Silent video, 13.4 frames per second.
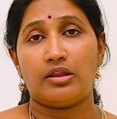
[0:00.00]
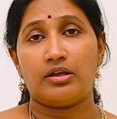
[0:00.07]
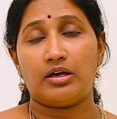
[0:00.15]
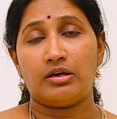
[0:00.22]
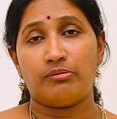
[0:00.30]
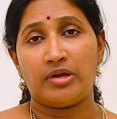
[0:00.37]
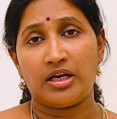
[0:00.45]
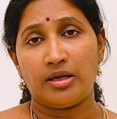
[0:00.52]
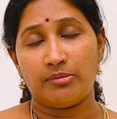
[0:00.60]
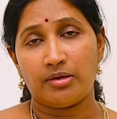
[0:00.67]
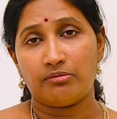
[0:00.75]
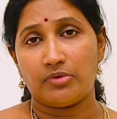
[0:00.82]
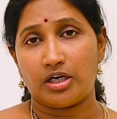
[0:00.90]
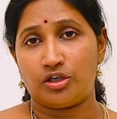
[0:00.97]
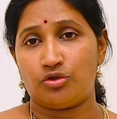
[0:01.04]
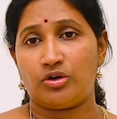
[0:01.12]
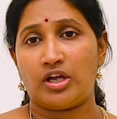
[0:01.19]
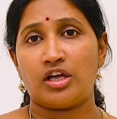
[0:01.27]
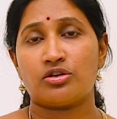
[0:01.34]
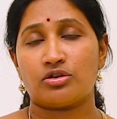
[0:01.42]
The minimum
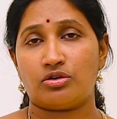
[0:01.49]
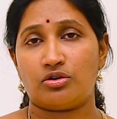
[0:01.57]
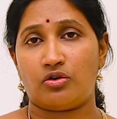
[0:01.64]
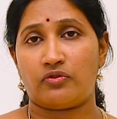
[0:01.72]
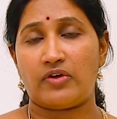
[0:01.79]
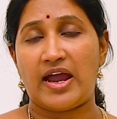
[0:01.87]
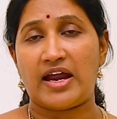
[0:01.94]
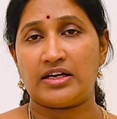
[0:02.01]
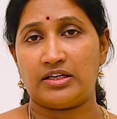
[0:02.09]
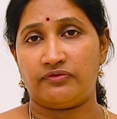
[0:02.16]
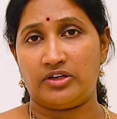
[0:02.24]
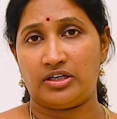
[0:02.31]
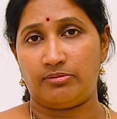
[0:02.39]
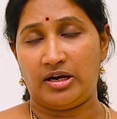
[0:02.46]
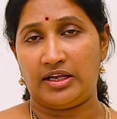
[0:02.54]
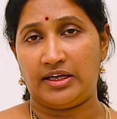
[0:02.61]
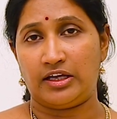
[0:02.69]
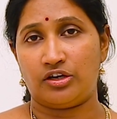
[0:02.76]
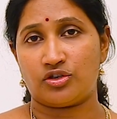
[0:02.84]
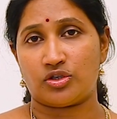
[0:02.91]
duration of anti-fit
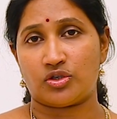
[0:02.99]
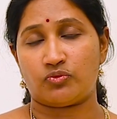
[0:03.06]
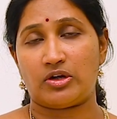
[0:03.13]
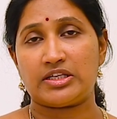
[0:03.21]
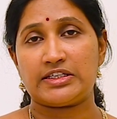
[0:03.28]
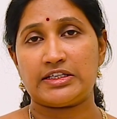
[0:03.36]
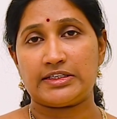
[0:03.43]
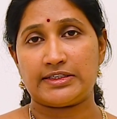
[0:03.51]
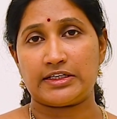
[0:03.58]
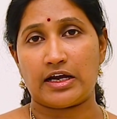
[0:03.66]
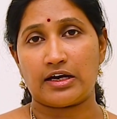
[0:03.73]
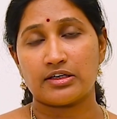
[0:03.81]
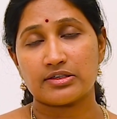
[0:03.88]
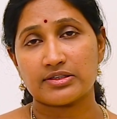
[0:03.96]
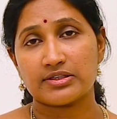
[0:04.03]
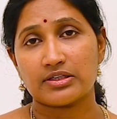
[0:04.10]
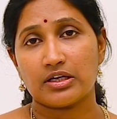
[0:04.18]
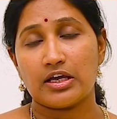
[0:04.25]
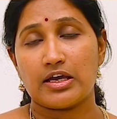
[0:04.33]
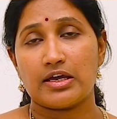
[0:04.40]
medications once it
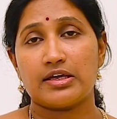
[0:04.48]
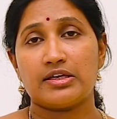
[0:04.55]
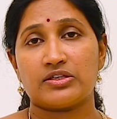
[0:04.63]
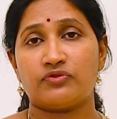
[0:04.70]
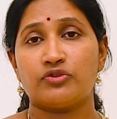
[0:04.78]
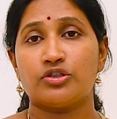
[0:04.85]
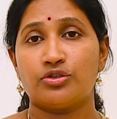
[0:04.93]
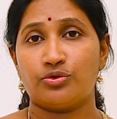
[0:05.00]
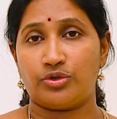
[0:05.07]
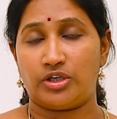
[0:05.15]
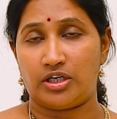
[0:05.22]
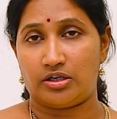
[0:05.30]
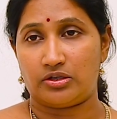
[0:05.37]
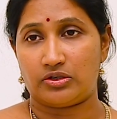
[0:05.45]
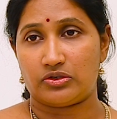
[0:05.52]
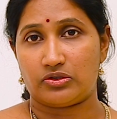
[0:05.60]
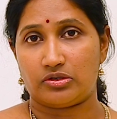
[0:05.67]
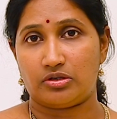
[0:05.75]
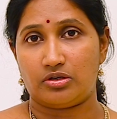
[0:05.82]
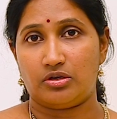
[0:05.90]
starts is for 2
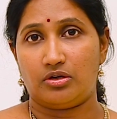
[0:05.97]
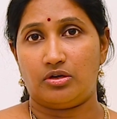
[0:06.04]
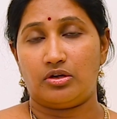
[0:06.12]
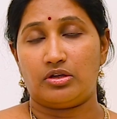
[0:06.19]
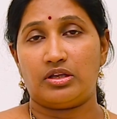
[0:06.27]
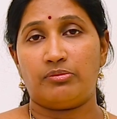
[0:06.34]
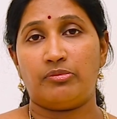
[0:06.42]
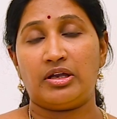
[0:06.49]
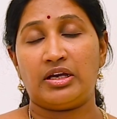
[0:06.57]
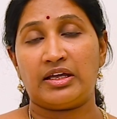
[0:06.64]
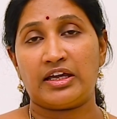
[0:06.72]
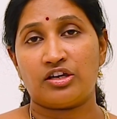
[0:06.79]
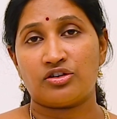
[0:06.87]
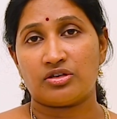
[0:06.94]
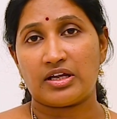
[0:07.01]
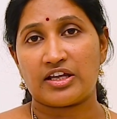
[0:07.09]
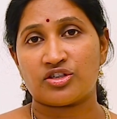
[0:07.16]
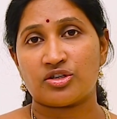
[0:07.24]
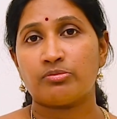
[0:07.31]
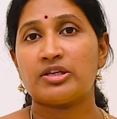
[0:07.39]
years. The medication
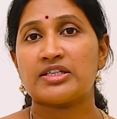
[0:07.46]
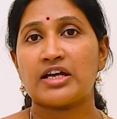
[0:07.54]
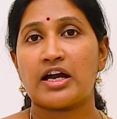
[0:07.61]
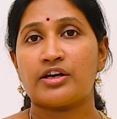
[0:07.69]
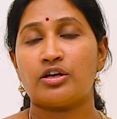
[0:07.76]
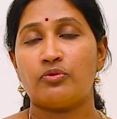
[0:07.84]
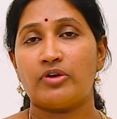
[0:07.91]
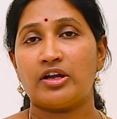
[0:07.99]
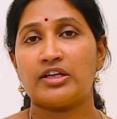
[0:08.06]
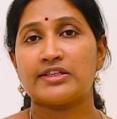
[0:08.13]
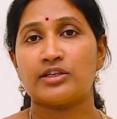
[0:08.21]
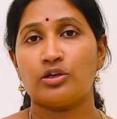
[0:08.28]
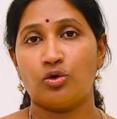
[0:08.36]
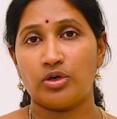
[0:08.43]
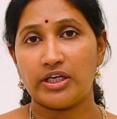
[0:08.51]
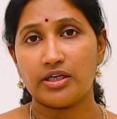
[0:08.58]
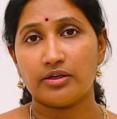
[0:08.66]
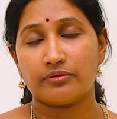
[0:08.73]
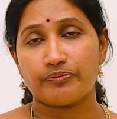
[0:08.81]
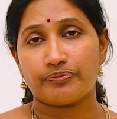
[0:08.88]
has to be started very slowly
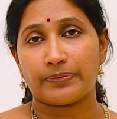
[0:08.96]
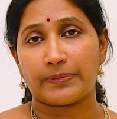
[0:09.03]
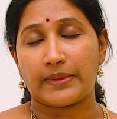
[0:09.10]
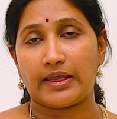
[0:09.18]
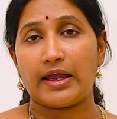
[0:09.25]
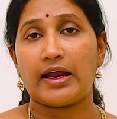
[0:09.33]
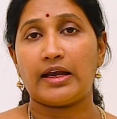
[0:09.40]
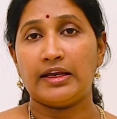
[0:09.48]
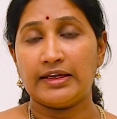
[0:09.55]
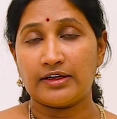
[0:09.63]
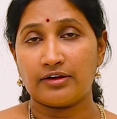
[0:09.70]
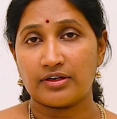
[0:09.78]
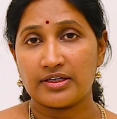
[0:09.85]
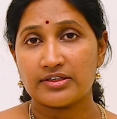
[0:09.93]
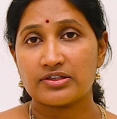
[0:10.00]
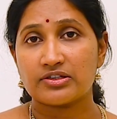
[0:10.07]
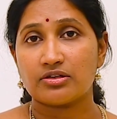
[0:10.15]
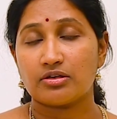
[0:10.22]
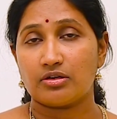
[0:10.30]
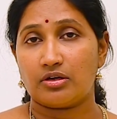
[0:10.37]
and
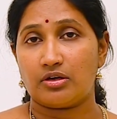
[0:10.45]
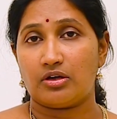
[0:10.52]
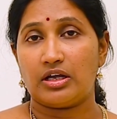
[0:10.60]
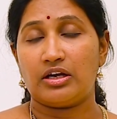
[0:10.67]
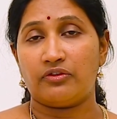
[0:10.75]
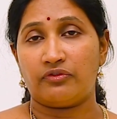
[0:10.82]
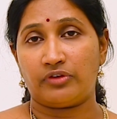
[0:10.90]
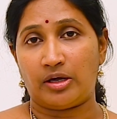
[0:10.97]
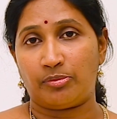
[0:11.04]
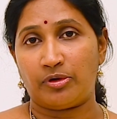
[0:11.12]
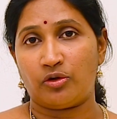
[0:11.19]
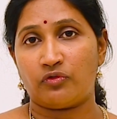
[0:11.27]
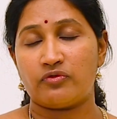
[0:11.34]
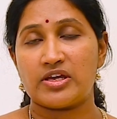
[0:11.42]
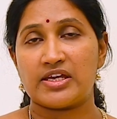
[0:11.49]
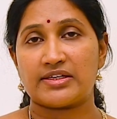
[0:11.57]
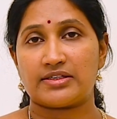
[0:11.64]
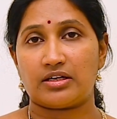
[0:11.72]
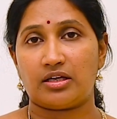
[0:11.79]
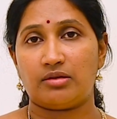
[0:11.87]
increased in a couple of
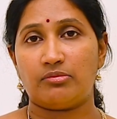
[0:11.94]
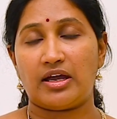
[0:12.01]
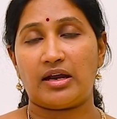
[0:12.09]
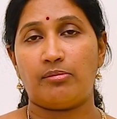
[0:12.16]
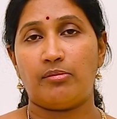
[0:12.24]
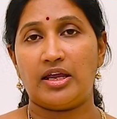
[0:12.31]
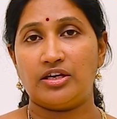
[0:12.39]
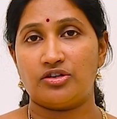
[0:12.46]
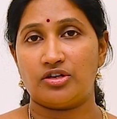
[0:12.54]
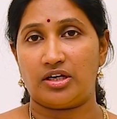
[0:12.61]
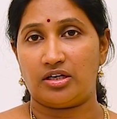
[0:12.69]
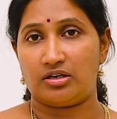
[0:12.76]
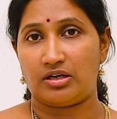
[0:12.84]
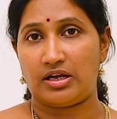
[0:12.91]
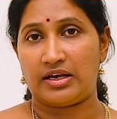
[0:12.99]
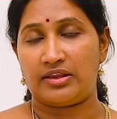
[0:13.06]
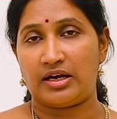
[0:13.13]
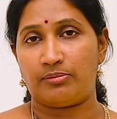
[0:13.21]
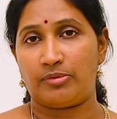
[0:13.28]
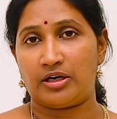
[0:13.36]
weeks' time and maintained
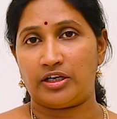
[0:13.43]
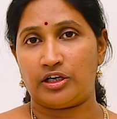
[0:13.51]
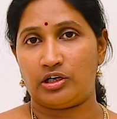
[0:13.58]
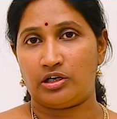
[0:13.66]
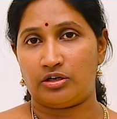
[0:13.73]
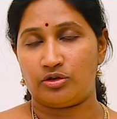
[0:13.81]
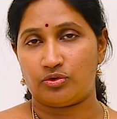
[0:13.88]
at that particular